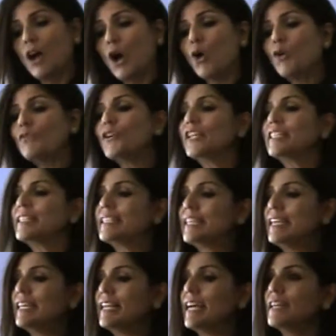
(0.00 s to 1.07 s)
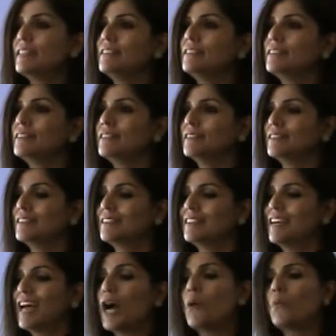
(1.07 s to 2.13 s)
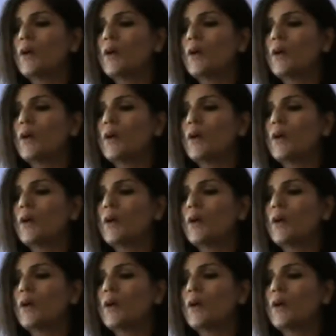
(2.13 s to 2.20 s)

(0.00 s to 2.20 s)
Over at CNN, a